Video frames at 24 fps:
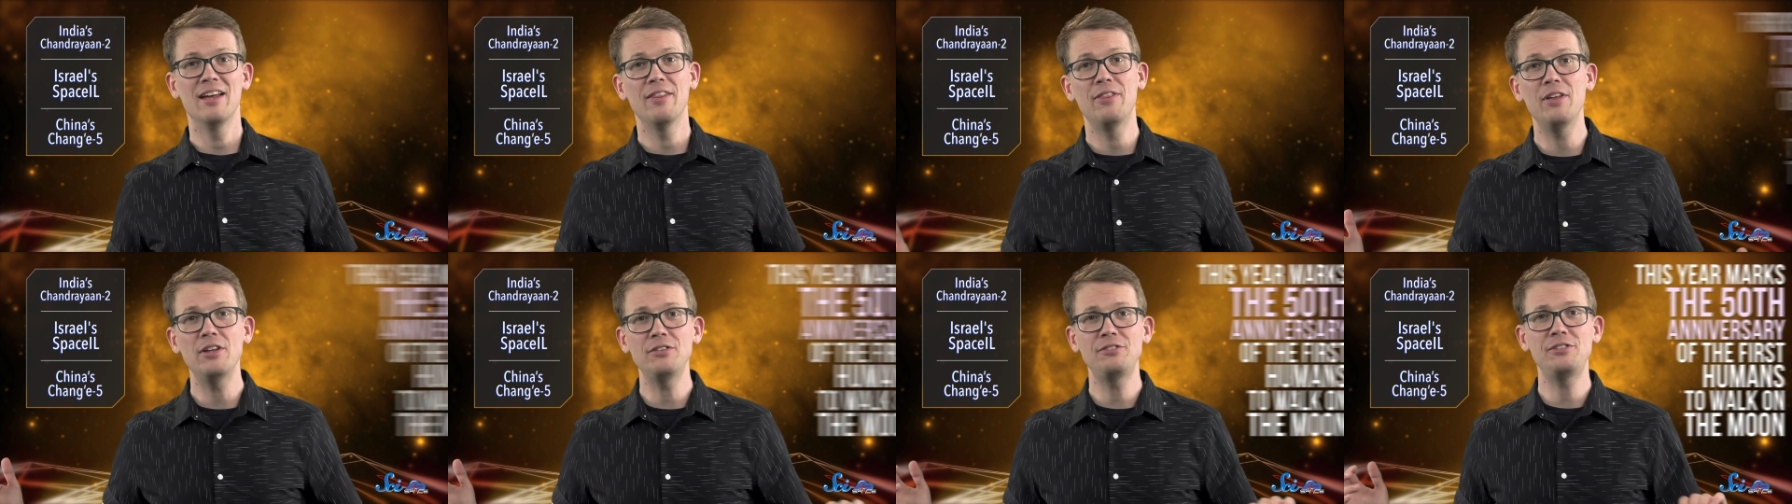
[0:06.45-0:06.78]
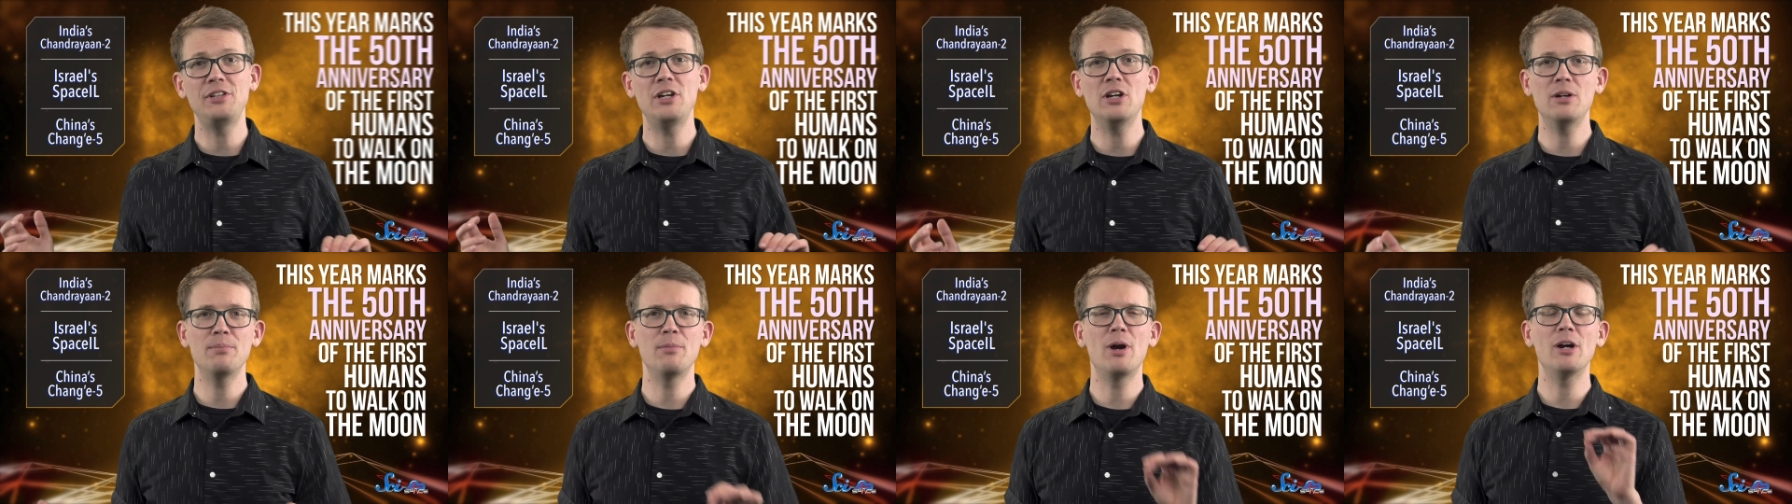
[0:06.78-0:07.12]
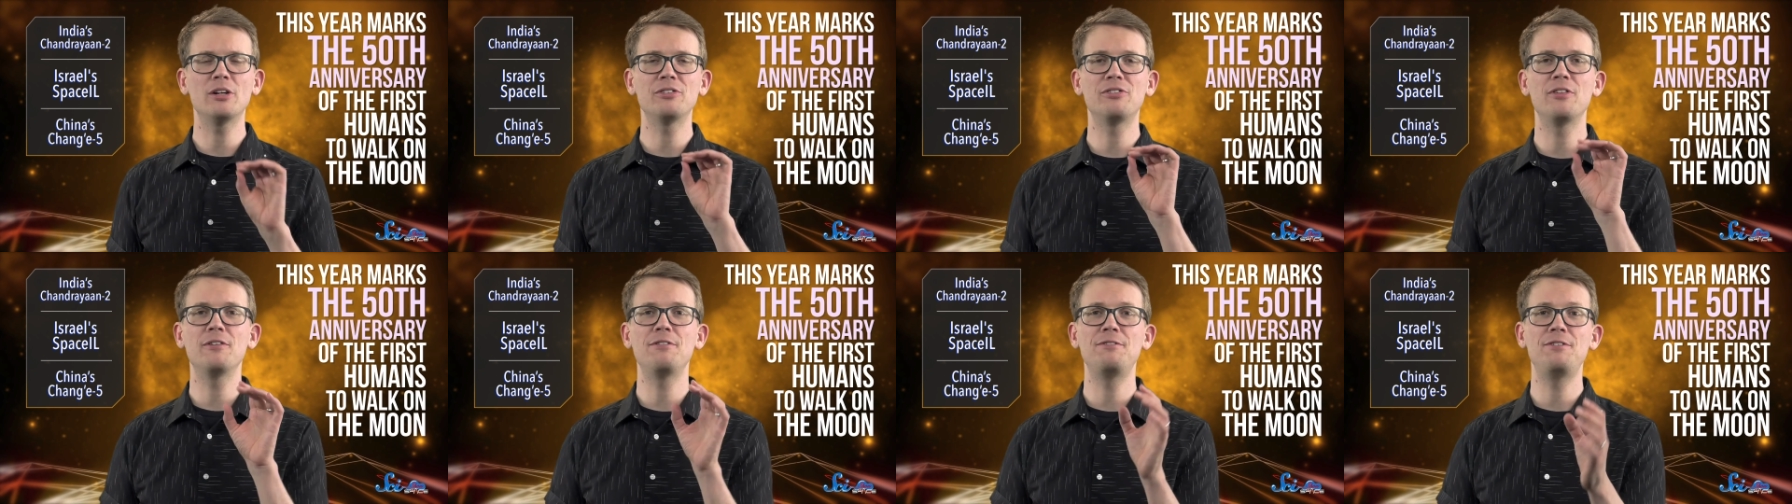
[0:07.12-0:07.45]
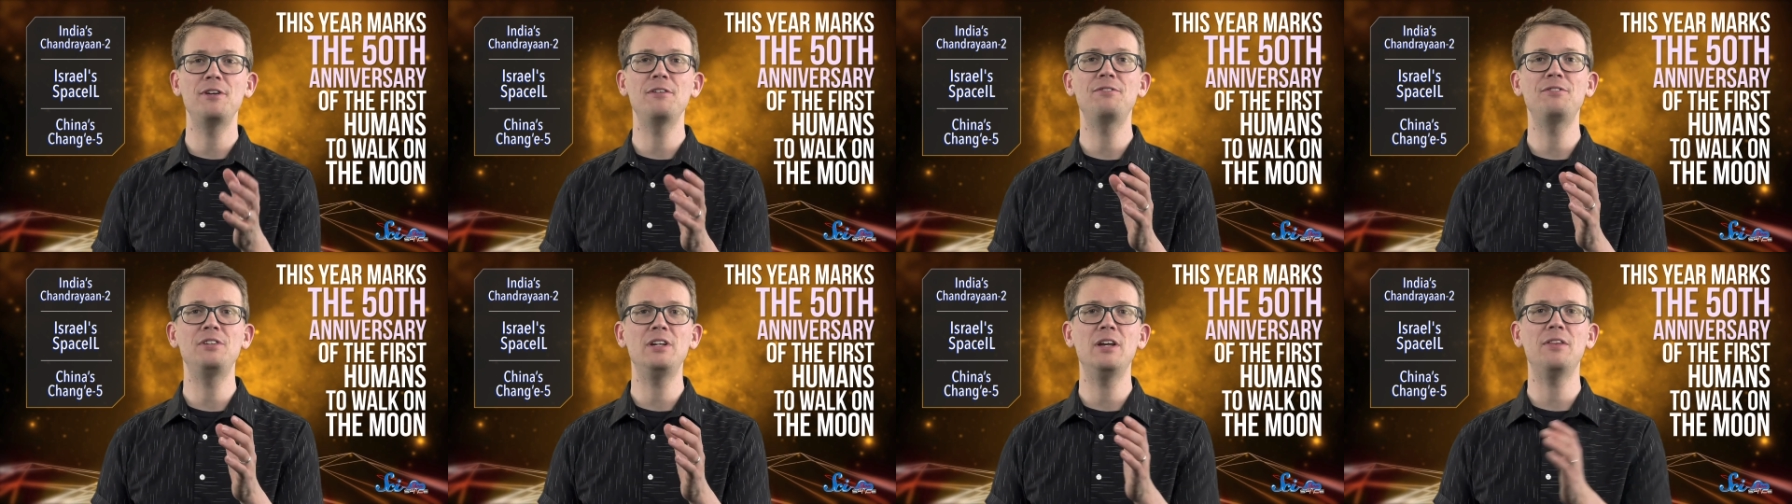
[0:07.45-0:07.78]
This year marks the
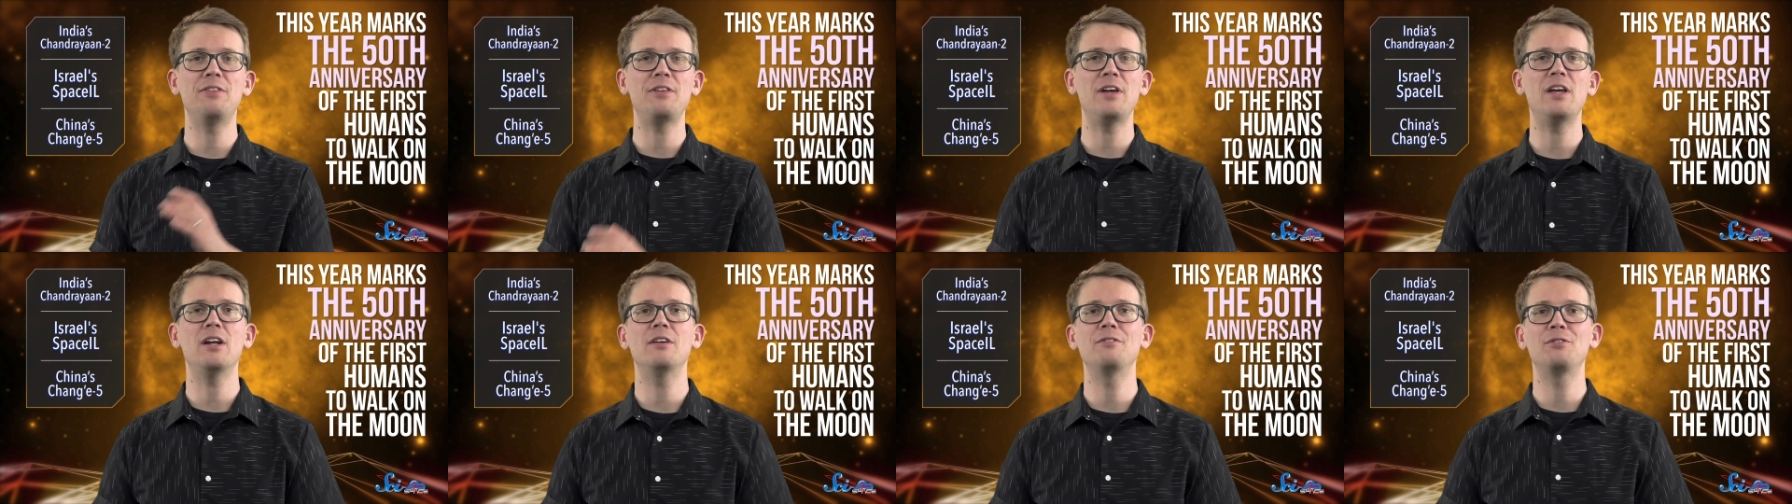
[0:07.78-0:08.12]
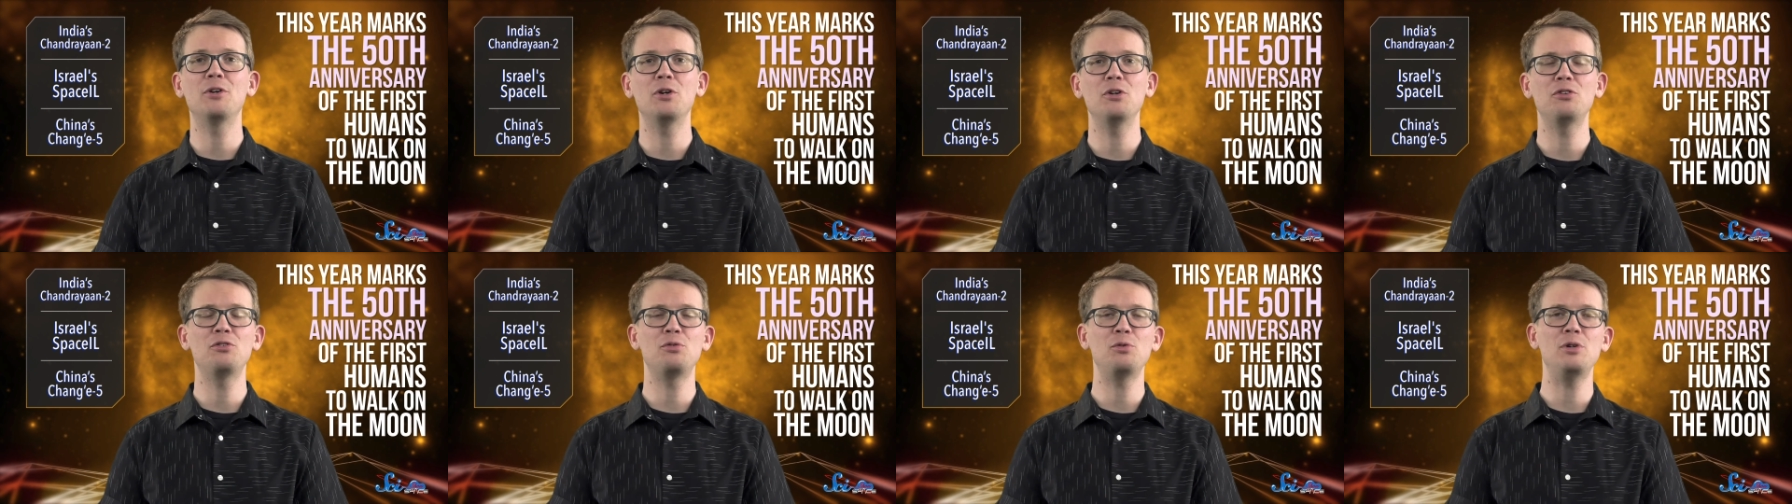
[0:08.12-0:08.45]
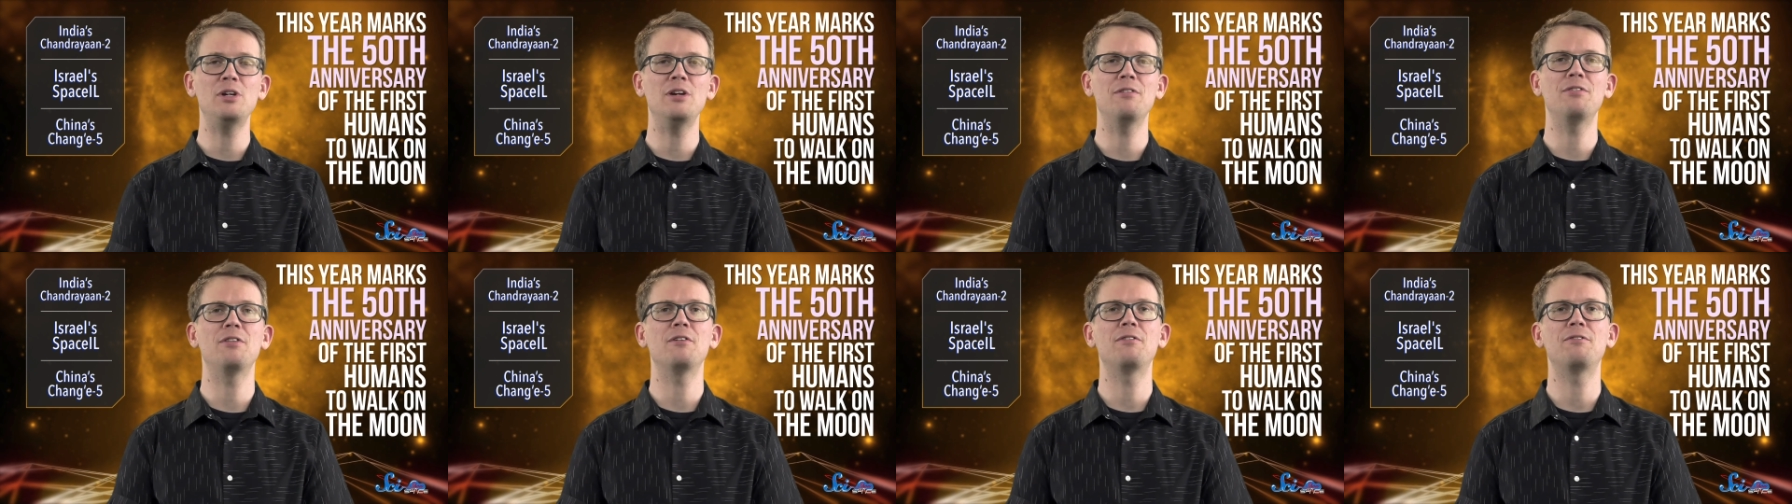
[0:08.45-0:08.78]
50th anniversary of